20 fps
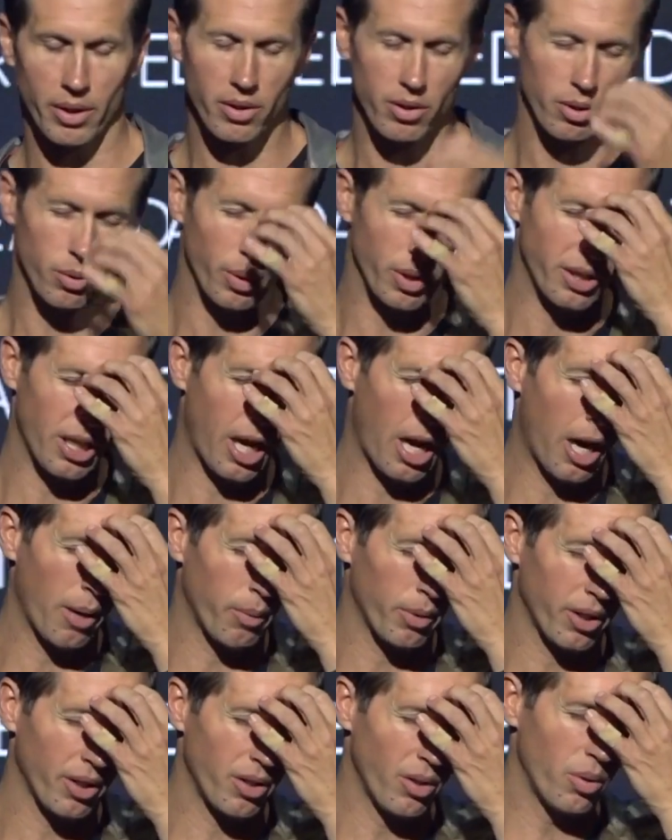to do is I
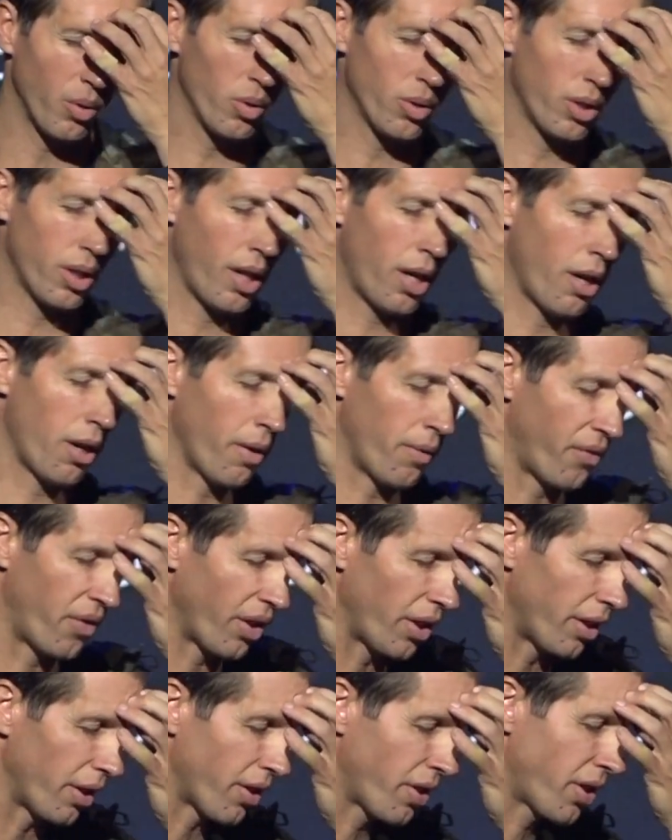want to use a
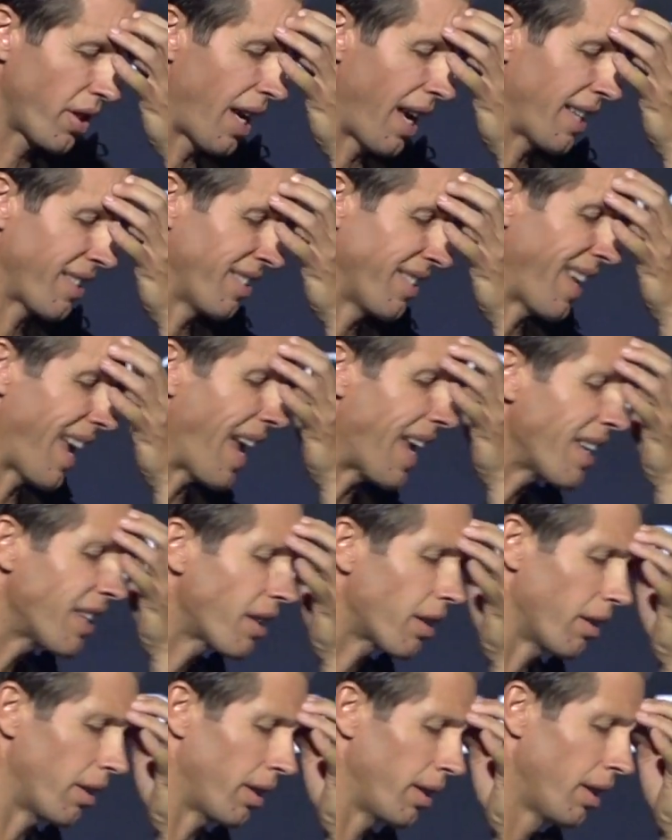verse as an
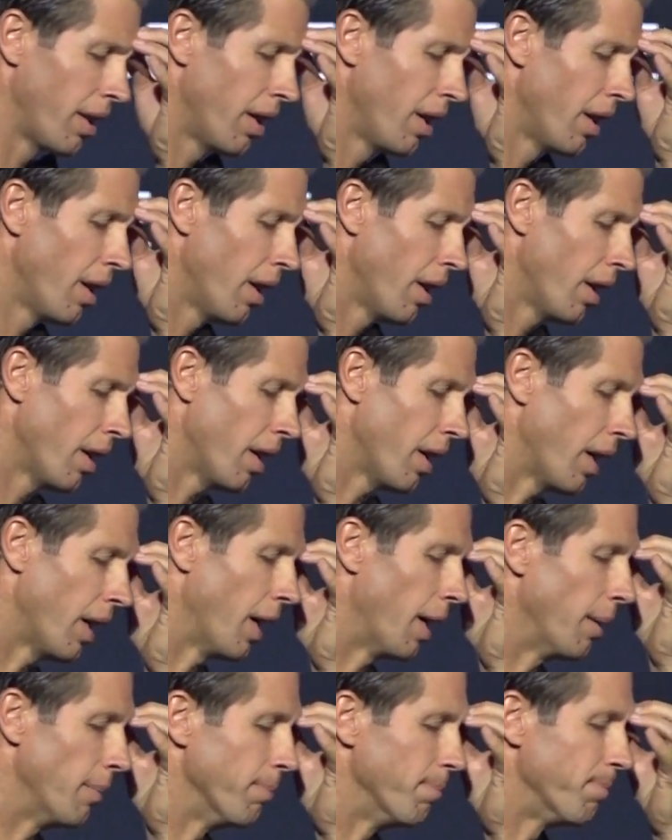anchor
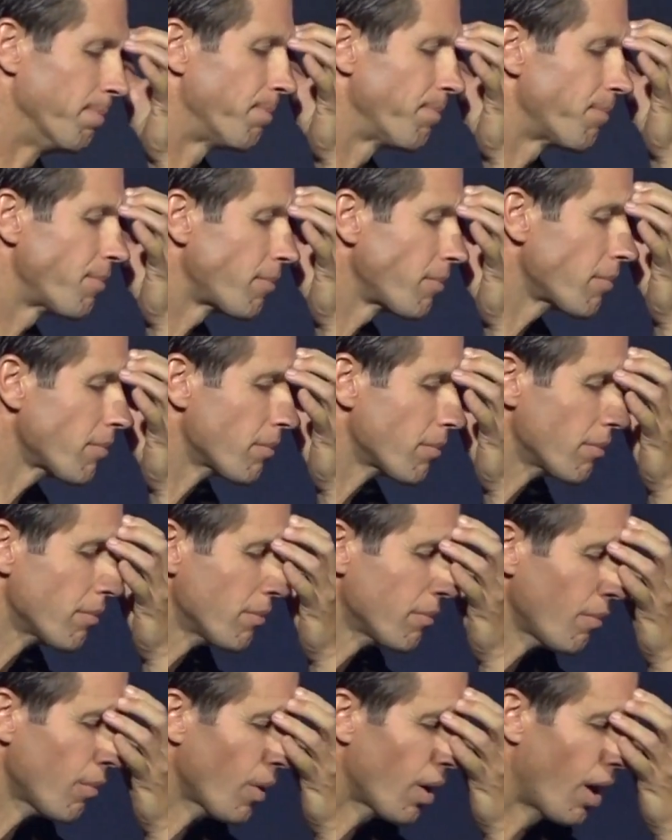um,
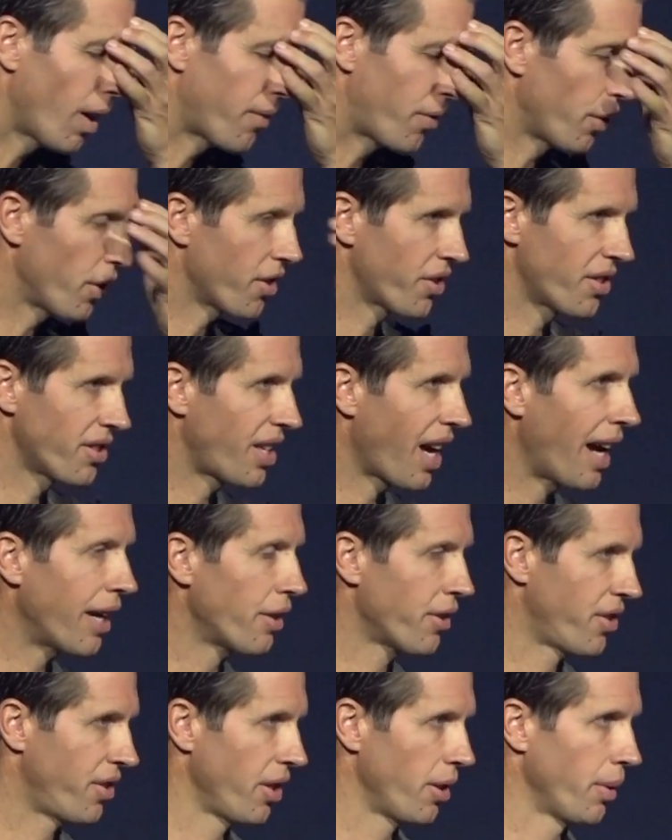for this entire
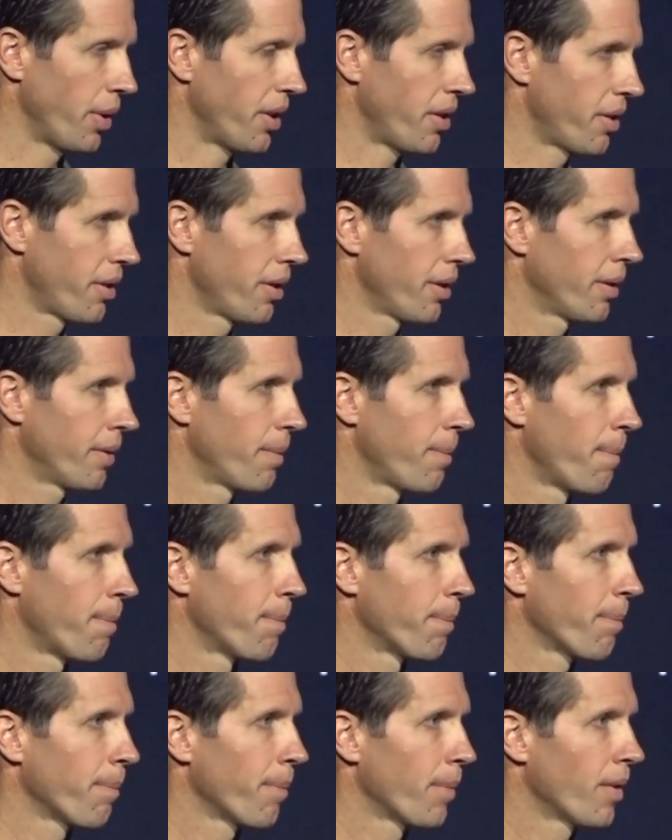series.
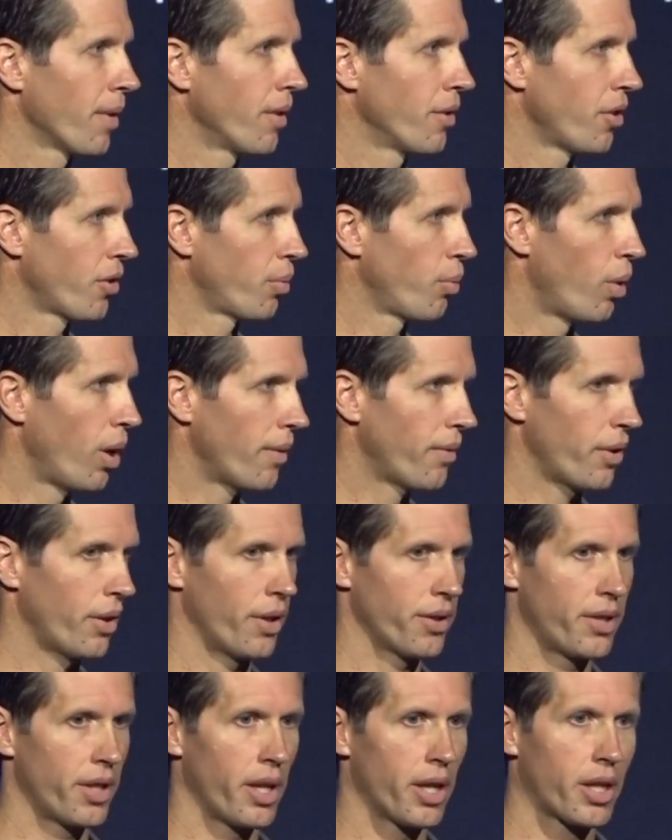Just one
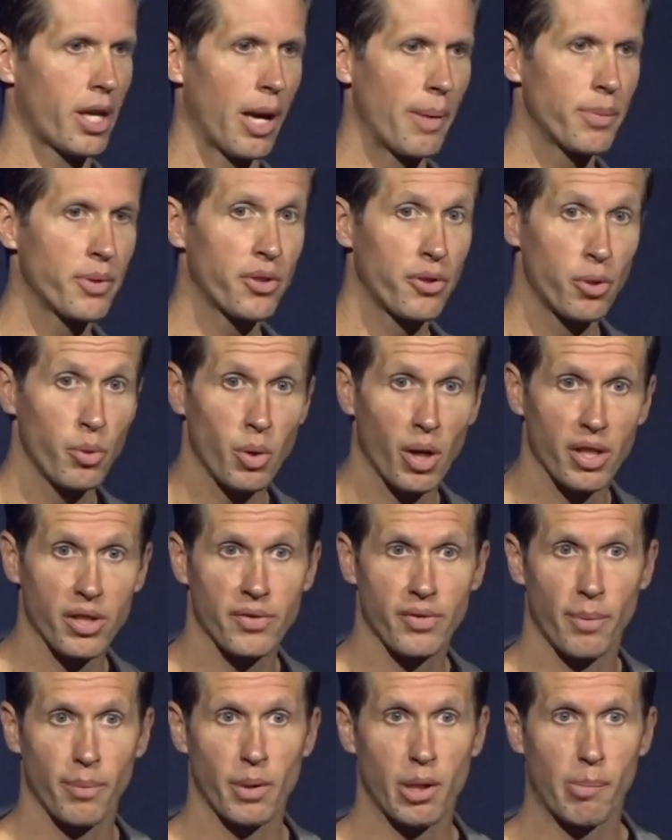verse. It comes to us
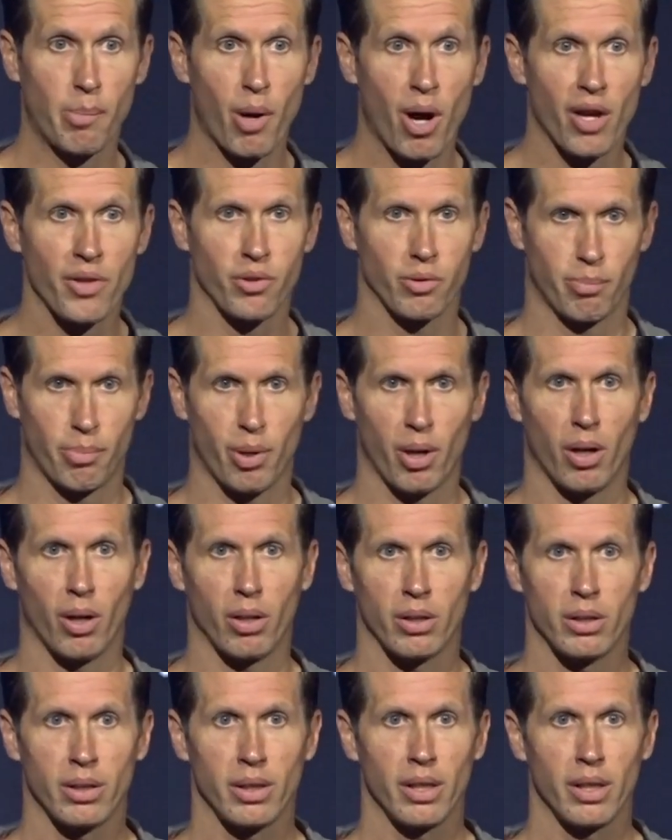from the Apostle Paul.
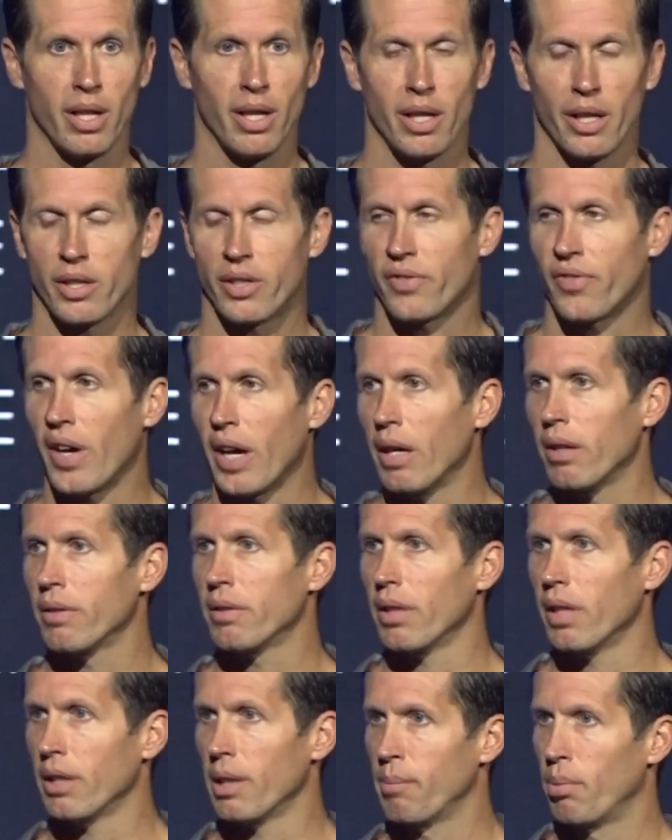It's found
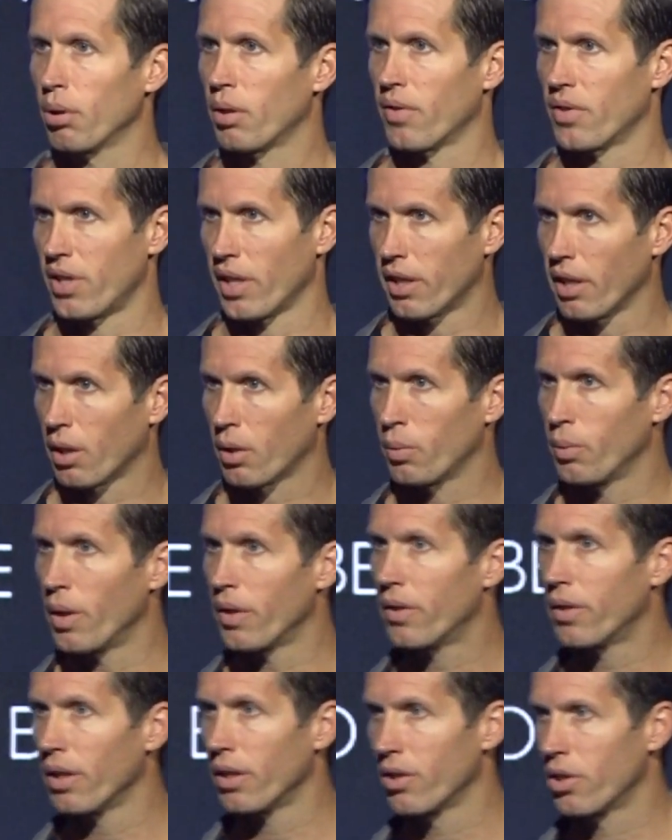in the book of Second
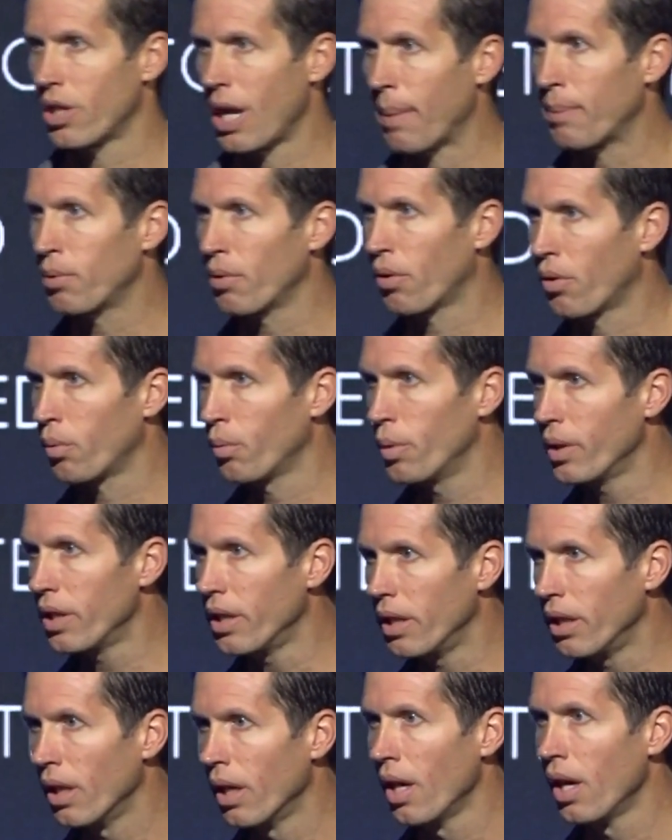Corinthians, chapter
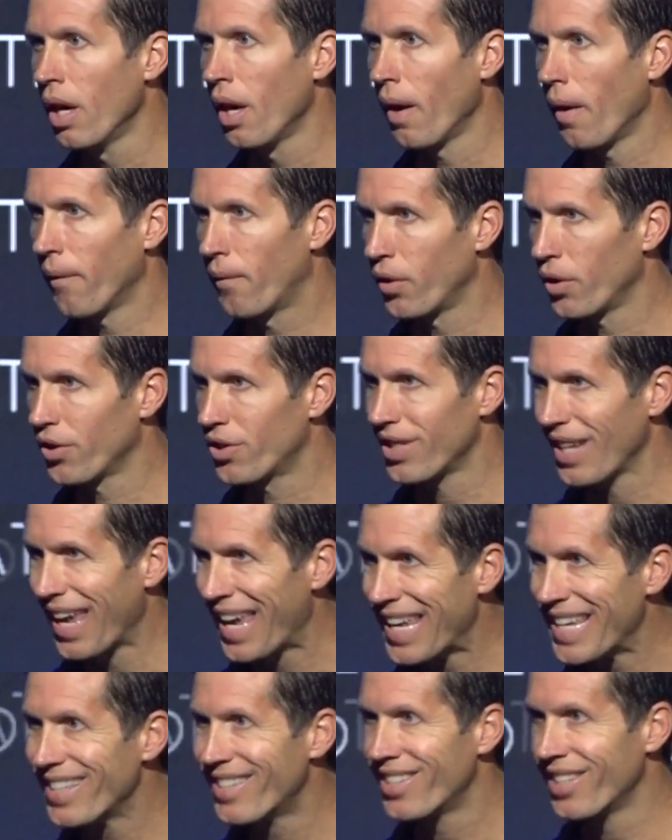3, verse
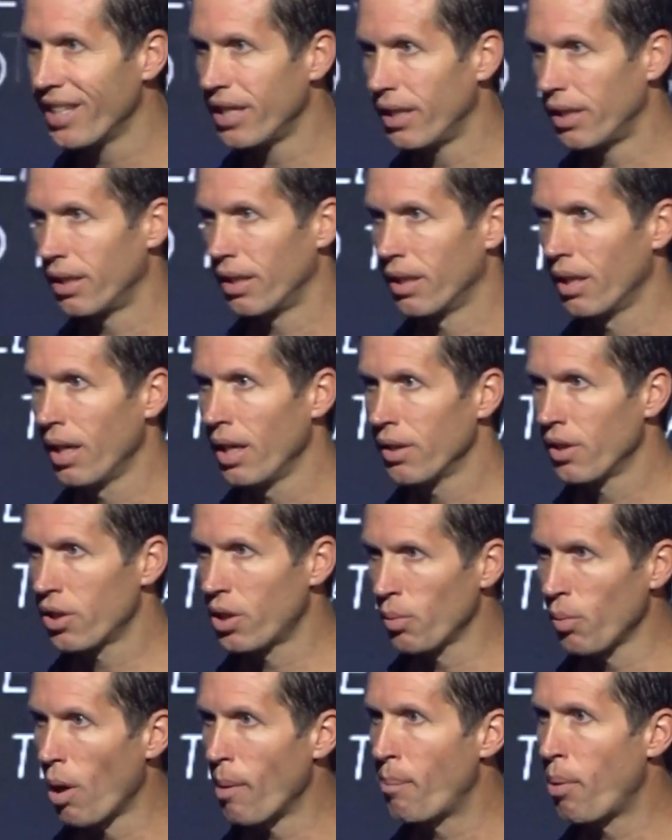18. This
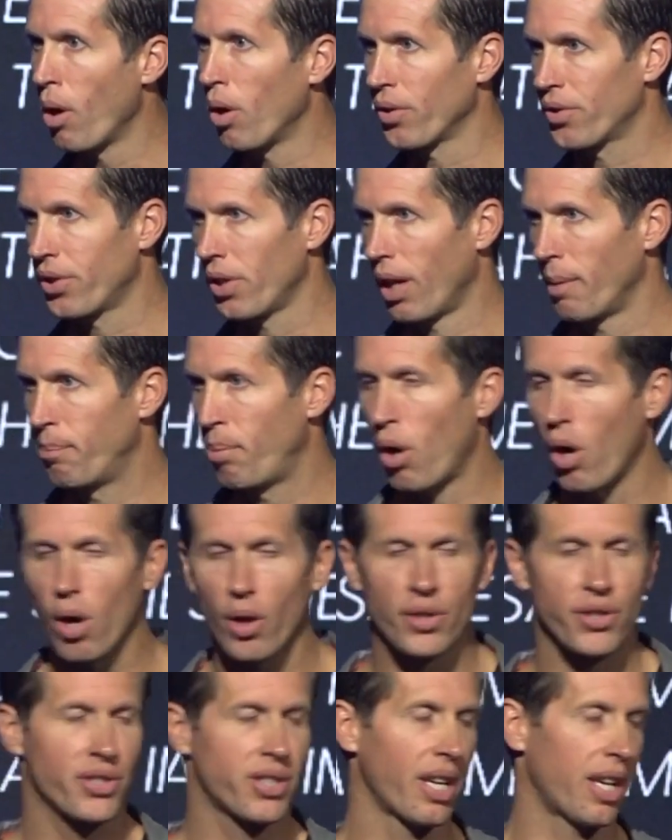is what Paul said. Paul
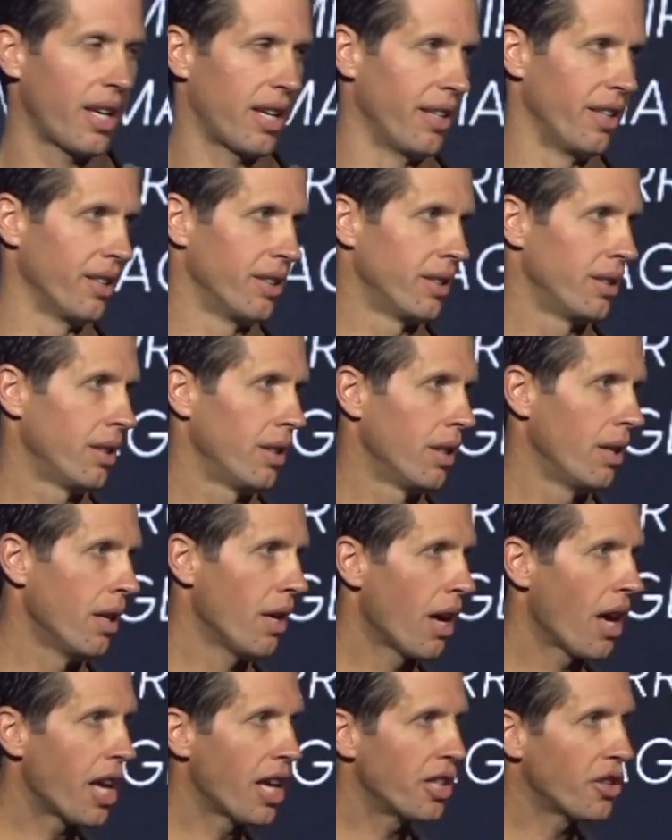said,
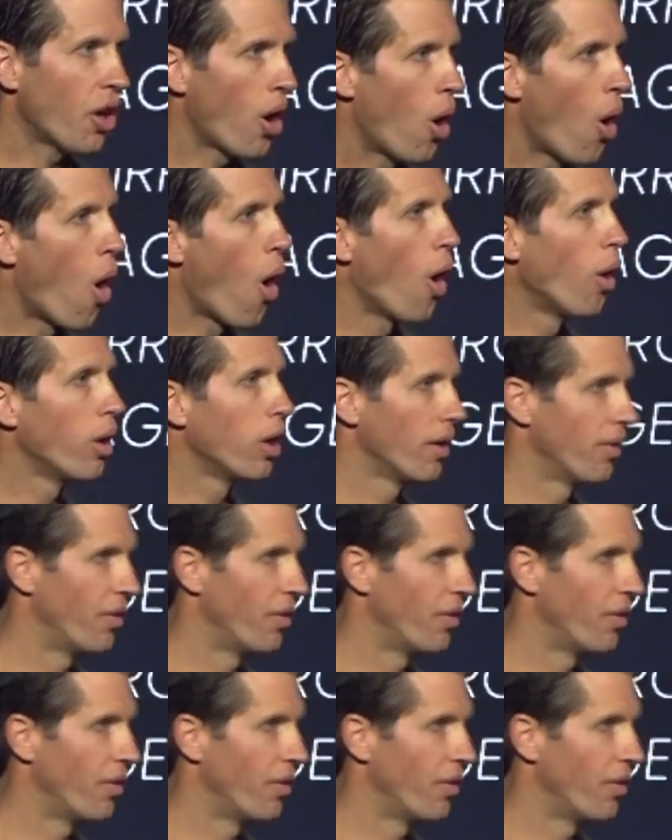And all